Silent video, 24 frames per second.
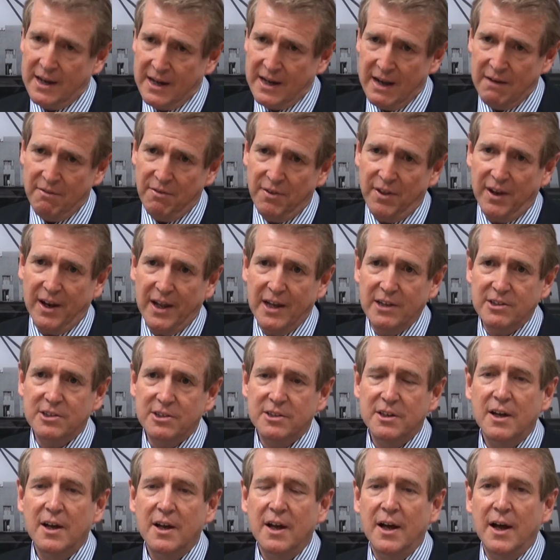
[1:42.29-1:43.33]

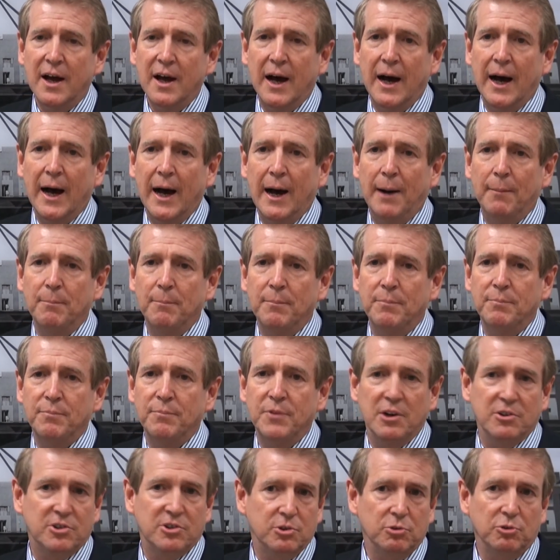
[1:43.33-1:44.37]
Nevertheless, um,
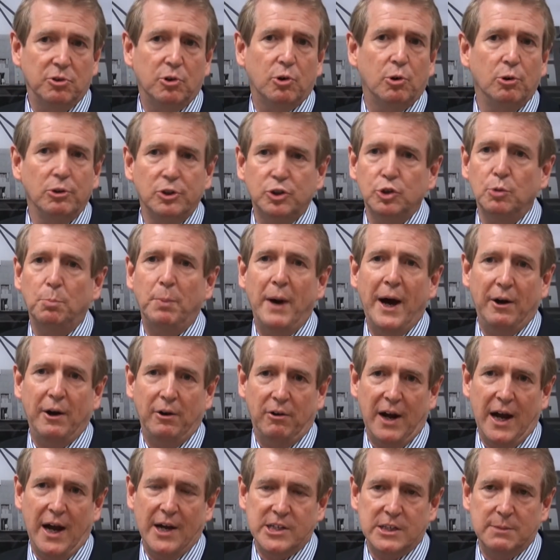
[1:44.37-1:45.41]
there are still crucial
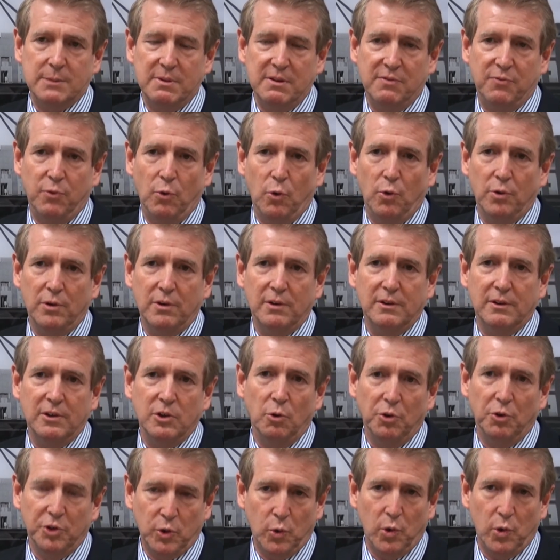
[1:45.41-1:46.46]
battlegrounds to be fought.
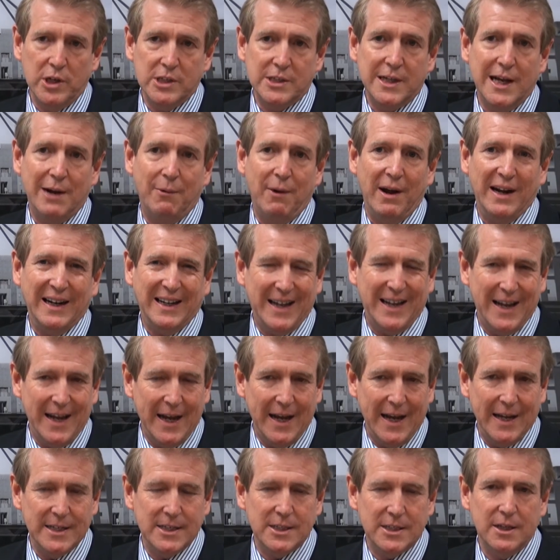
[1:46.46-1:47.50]
North Queensland around
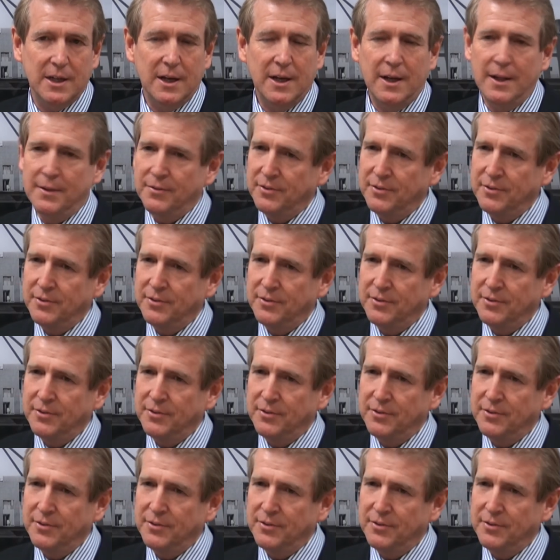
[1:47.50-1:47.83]
Cairns,